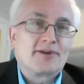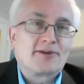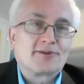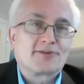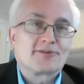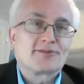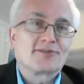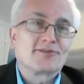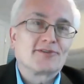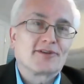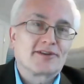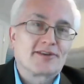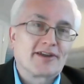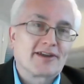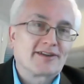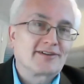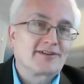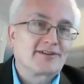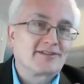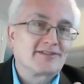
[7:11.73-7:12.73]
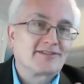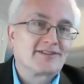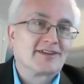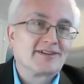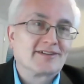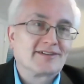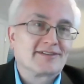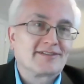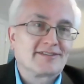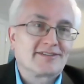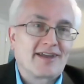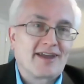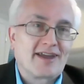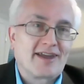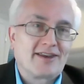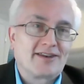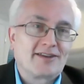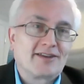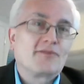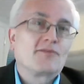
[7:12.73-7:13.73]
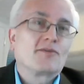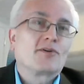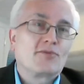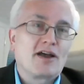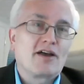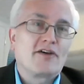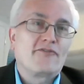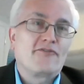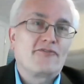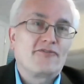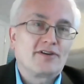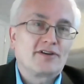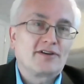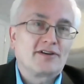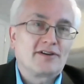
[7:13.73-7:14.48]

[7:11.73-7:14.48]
Because it's not like a single site. We have